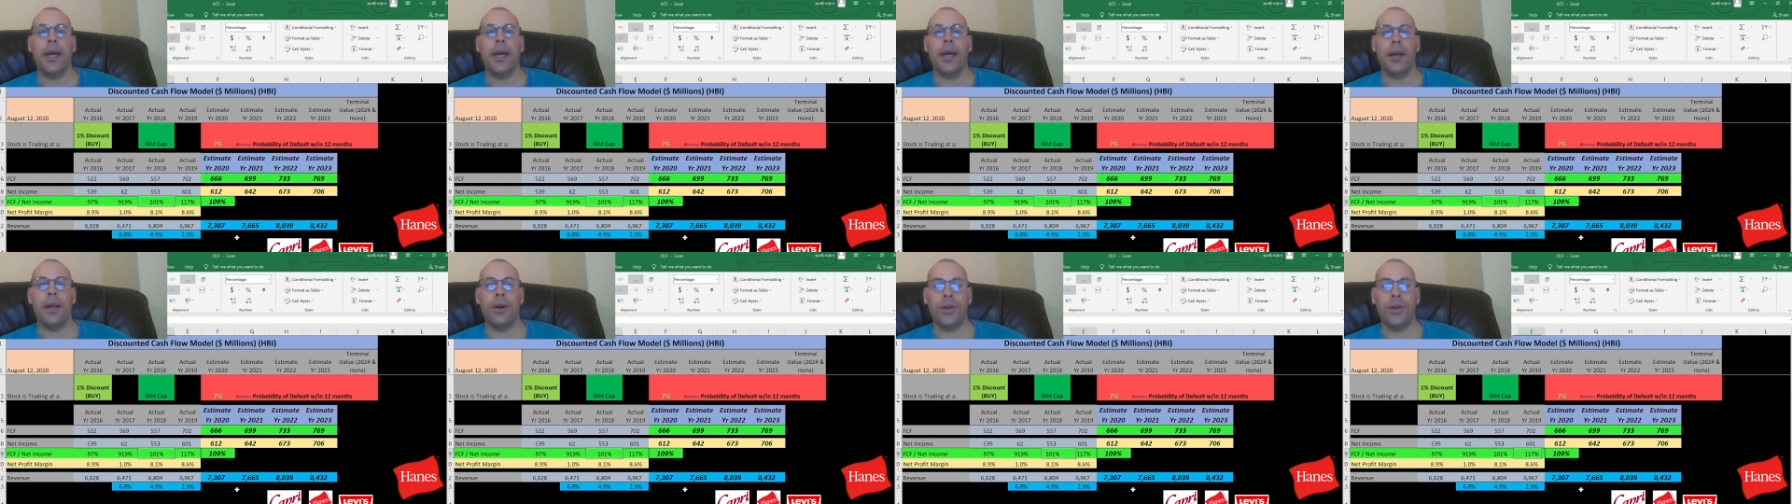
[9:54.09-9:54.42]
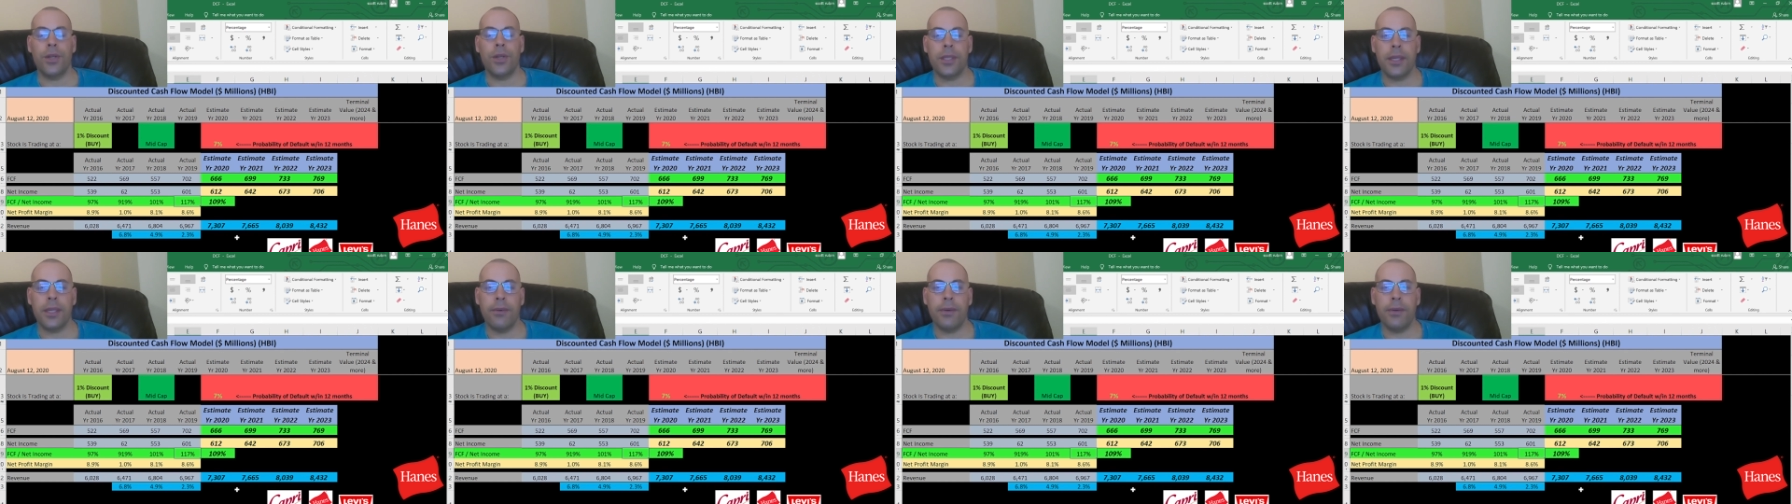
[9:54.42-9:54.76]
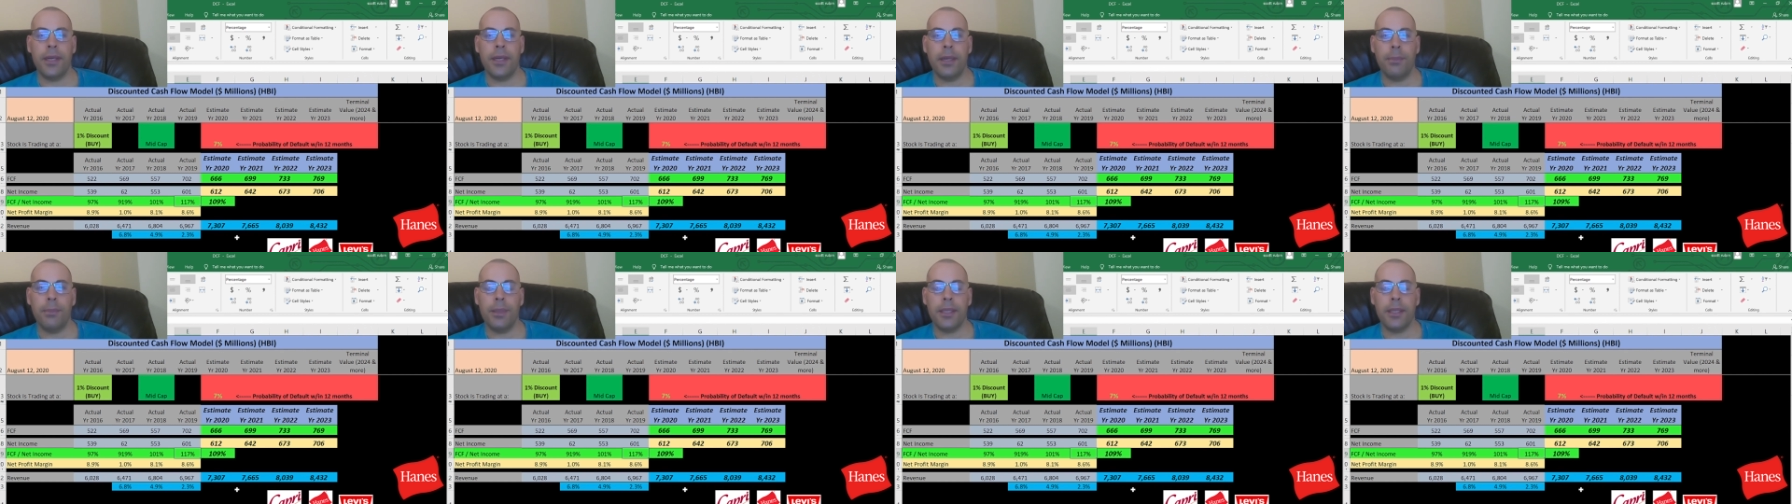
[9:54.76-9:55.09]
and one hundred
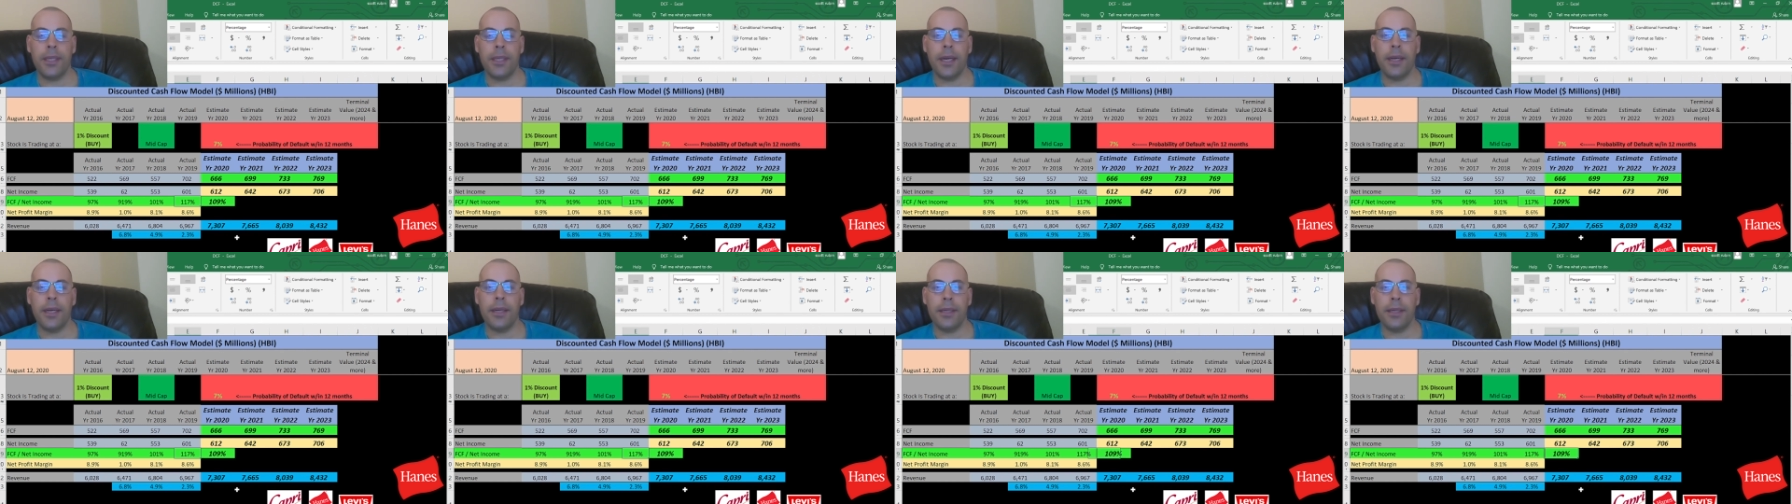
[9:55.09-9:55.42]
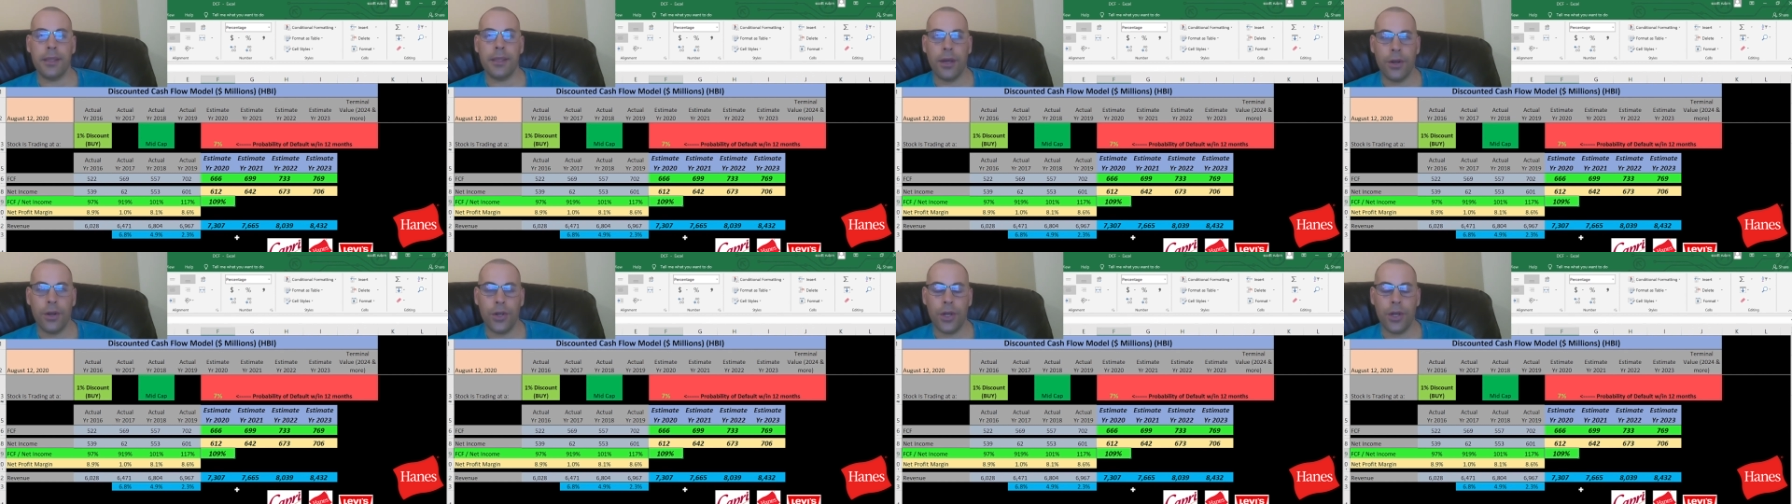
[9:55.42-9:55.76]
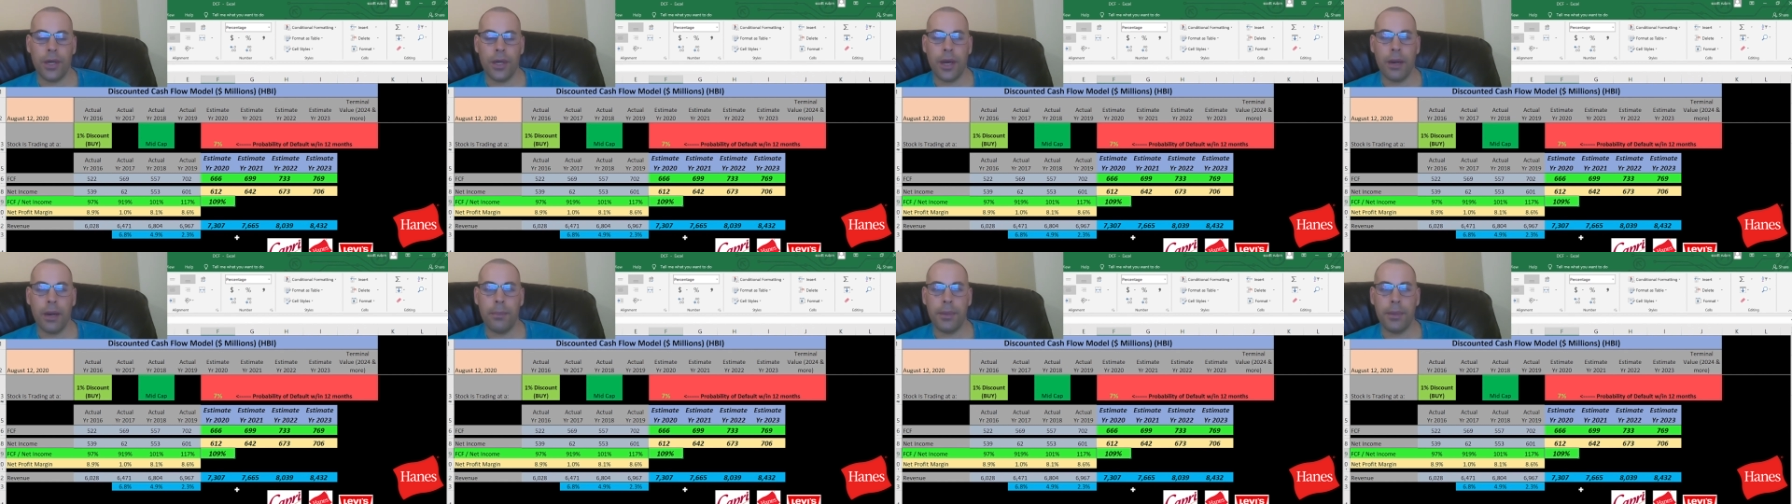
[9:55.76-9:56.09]
seventeen percent is one hundred
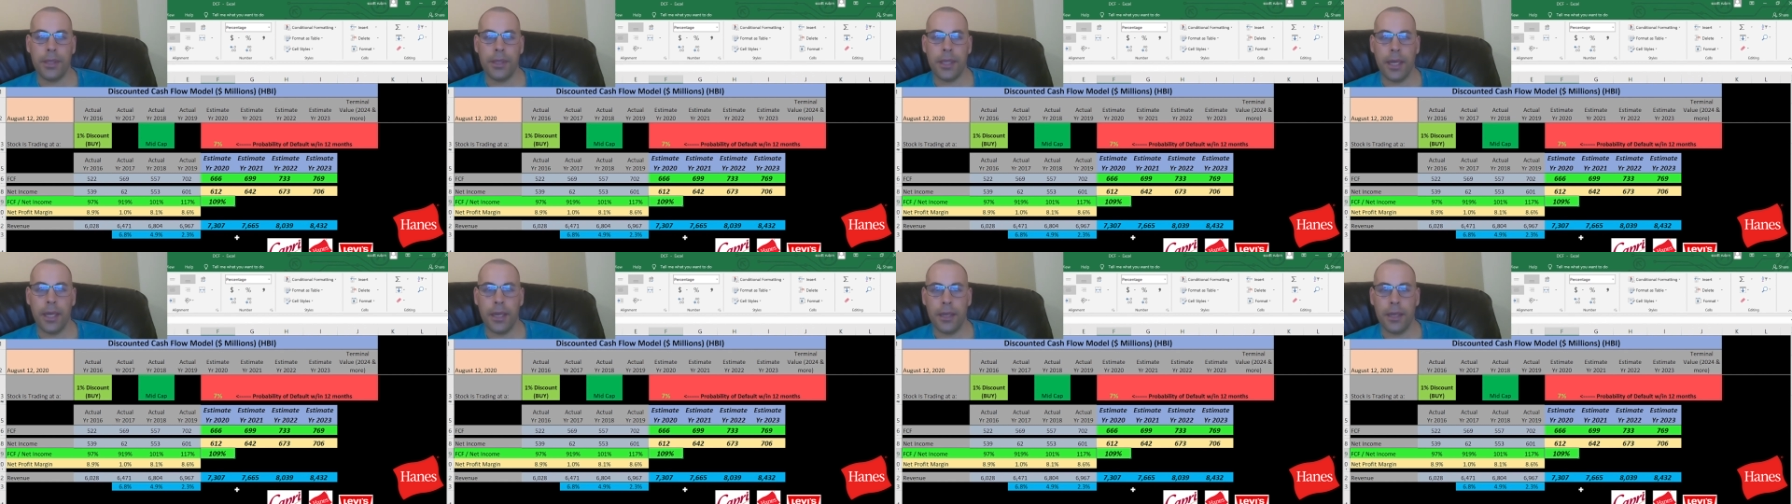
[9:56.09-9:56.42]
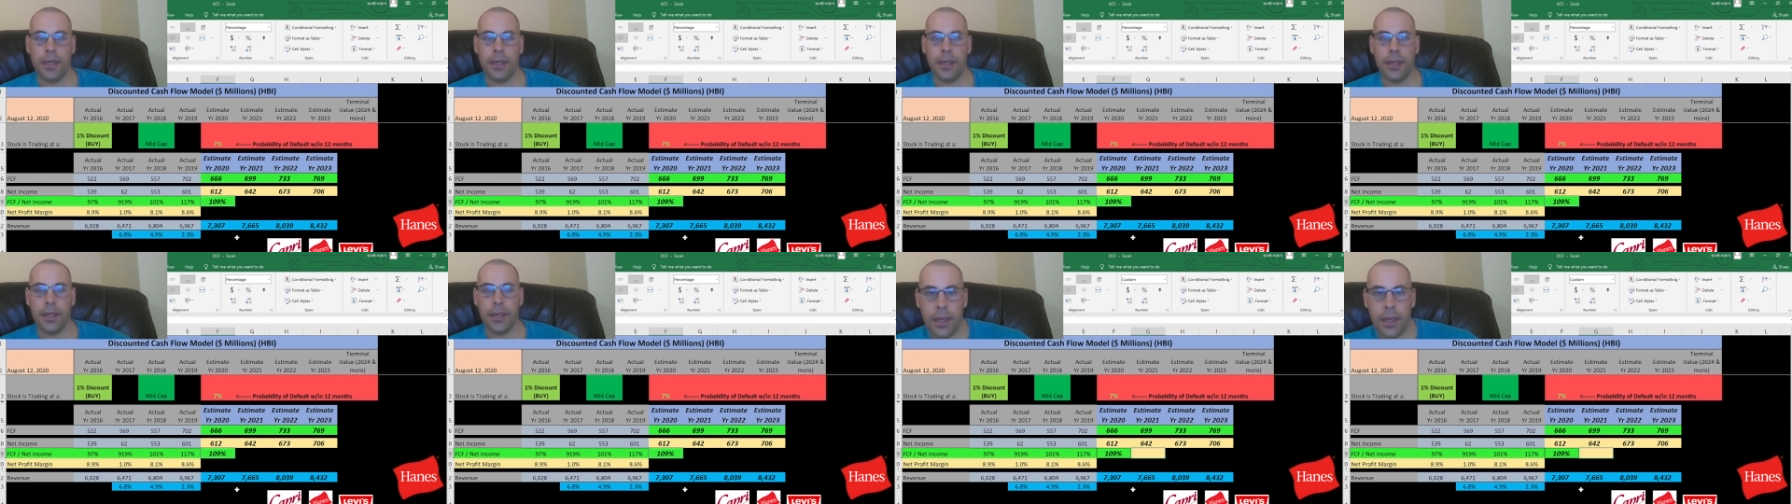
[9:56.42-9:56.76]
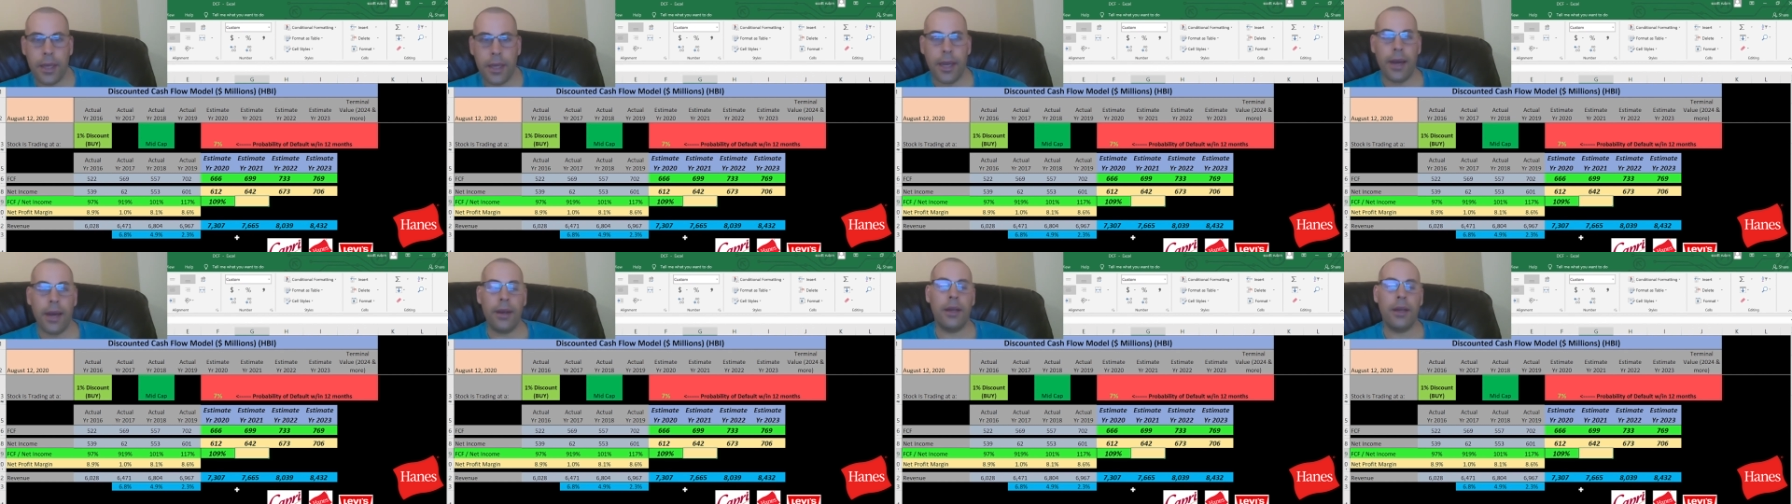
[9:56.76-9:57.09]
nine percent.
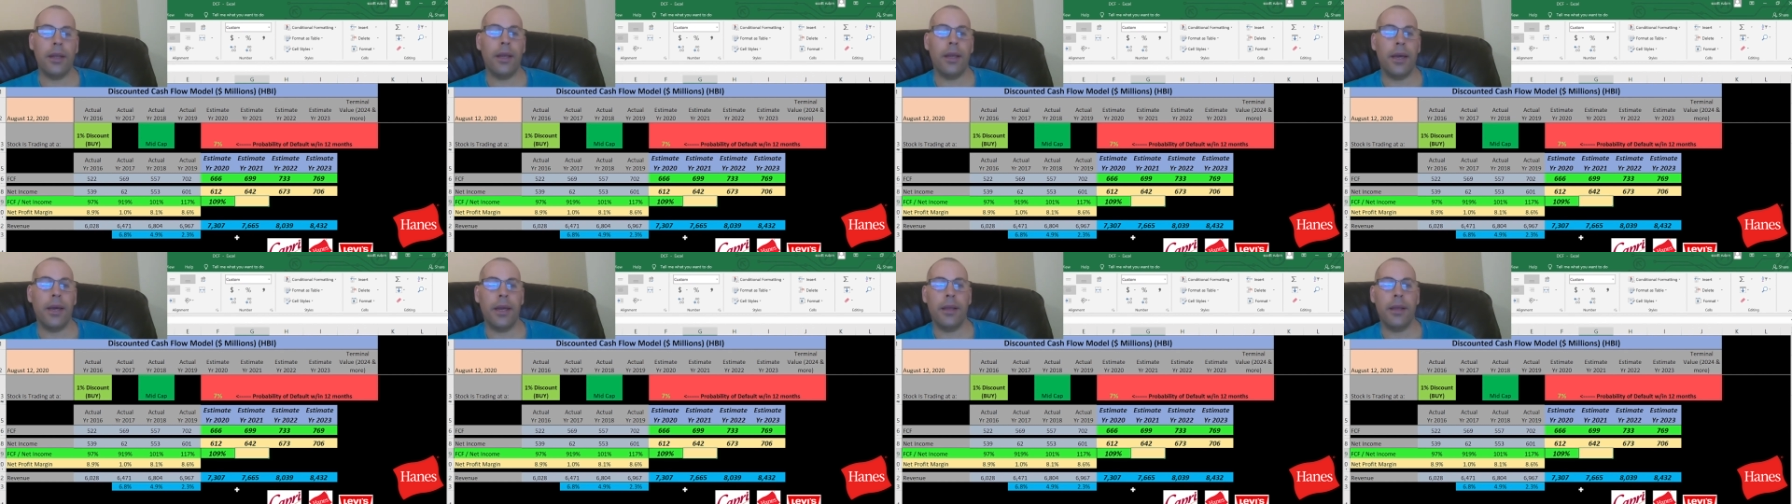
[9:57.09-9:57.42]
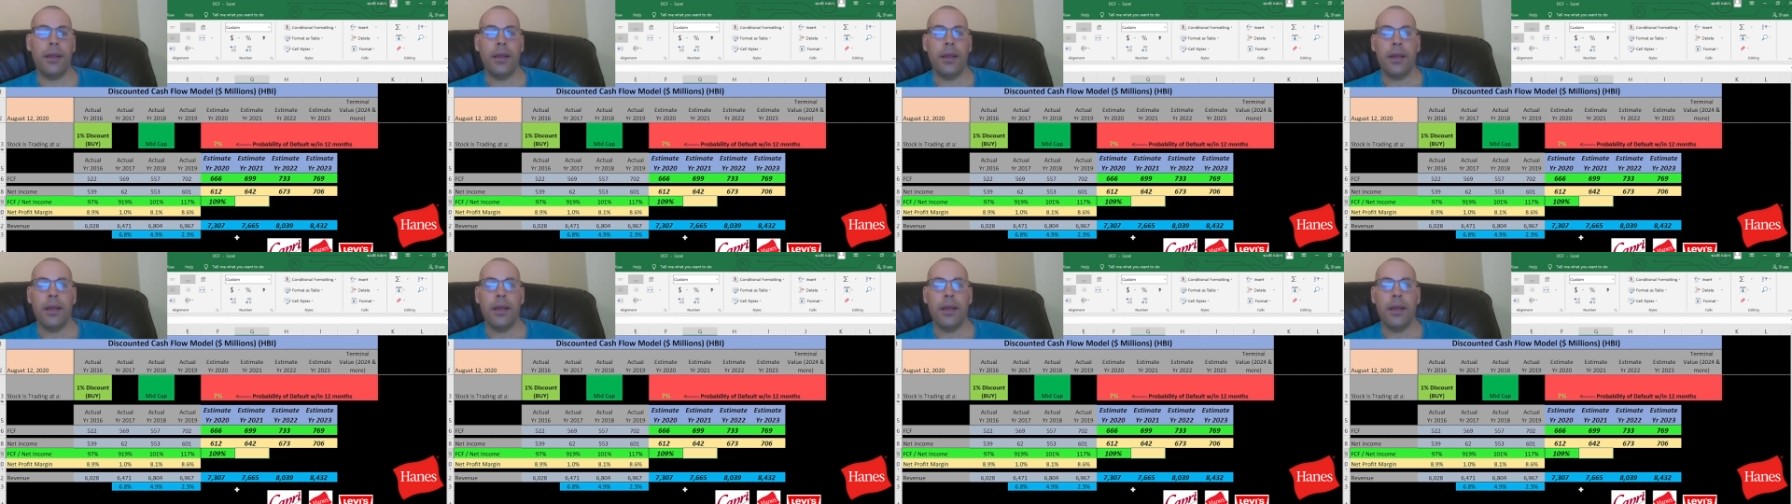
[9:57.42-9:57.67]
To calculate